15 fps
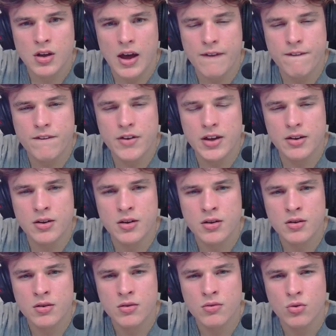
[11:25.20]
I fit,
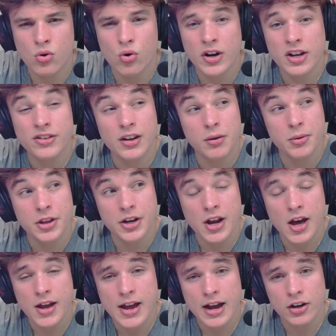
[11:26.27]
or I could take with a
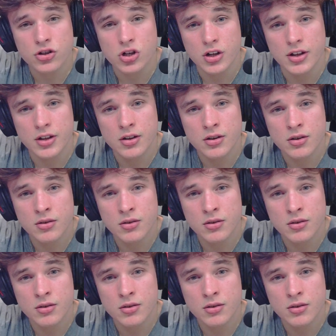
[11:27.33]
knight actually. If